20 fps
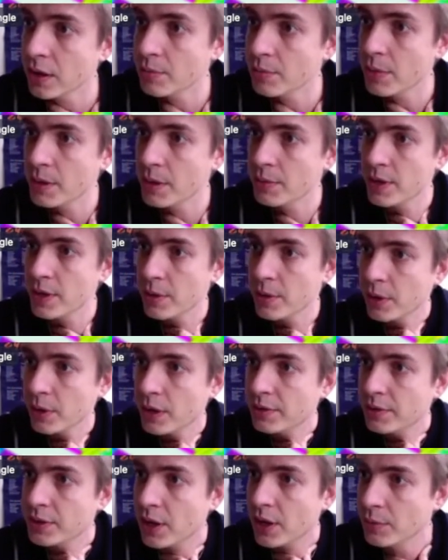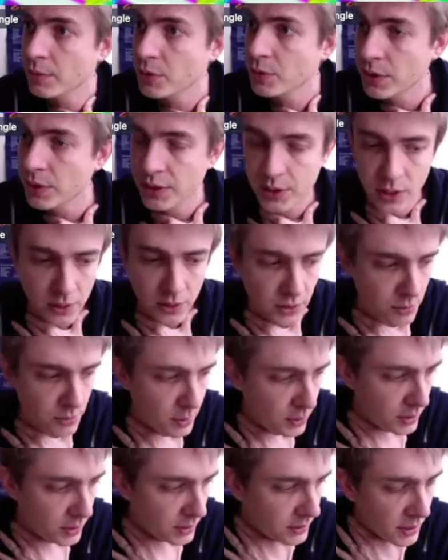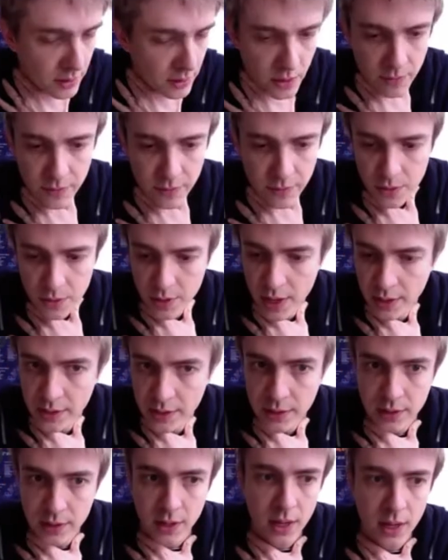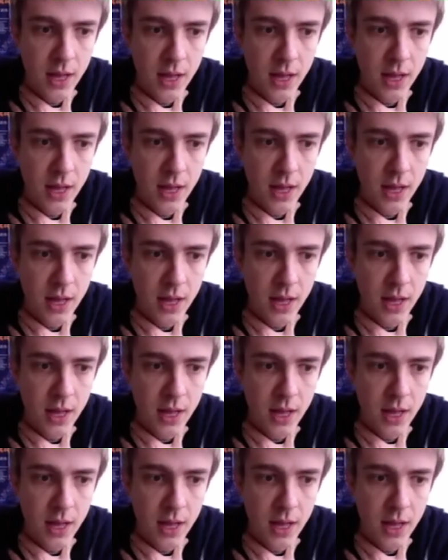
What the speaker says: and maybe I will have time to discuss about it at the very end.